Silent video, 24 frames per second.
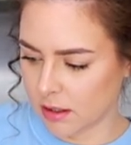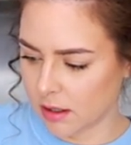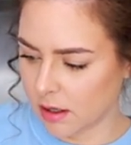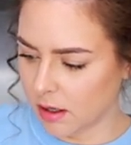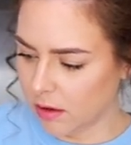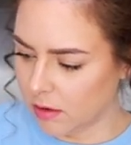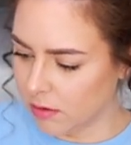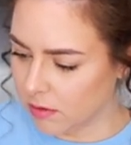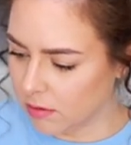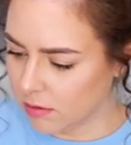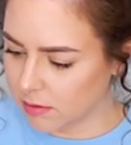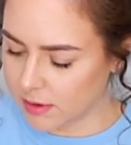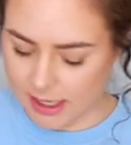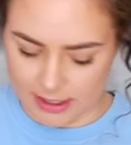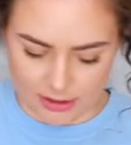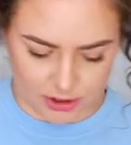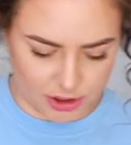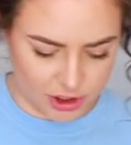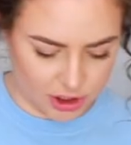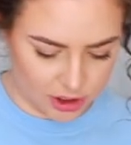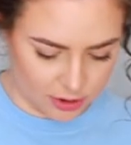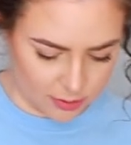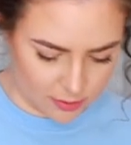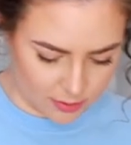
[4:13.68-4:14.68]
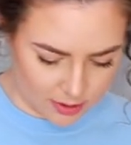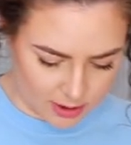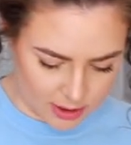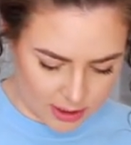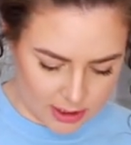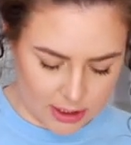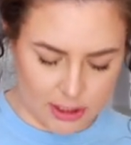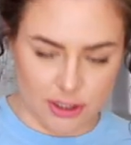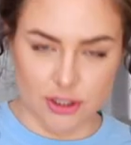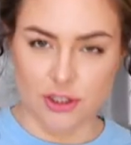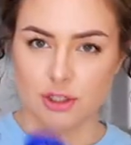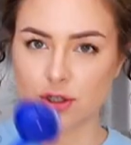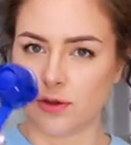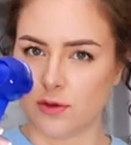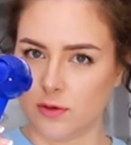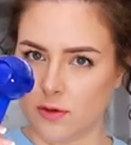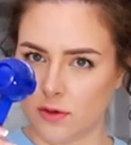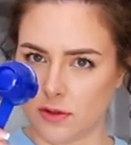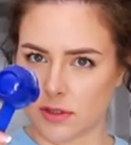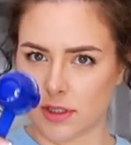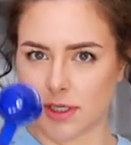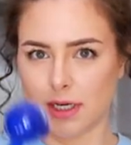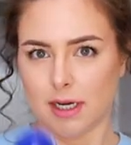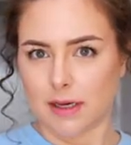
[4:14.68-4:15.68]
Oh, yeah, two. Two
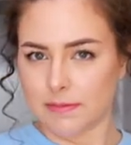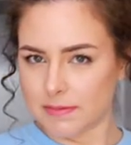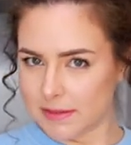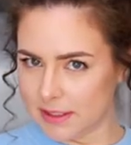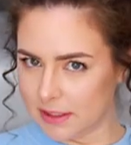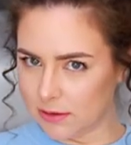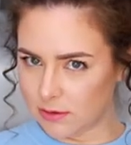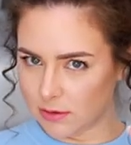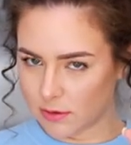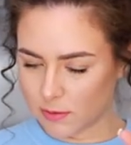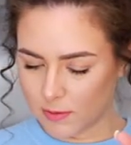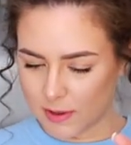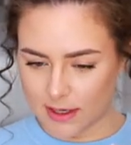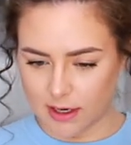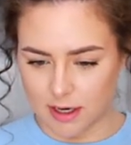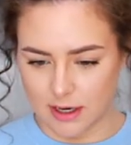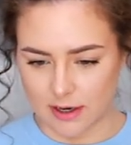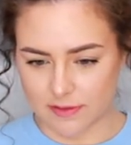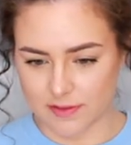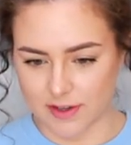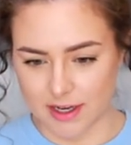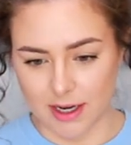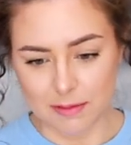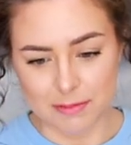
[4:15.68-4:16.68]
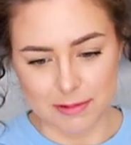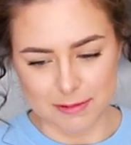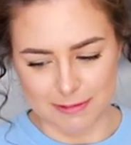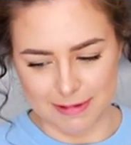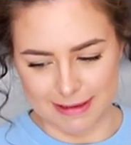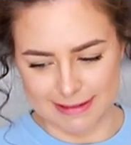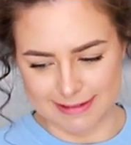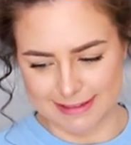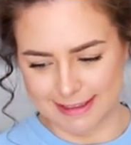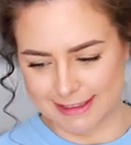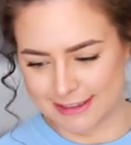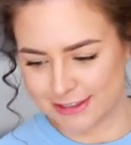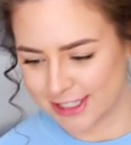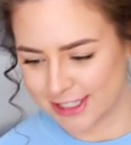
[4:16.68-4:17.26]
quarter cups equals one half cup. Well done,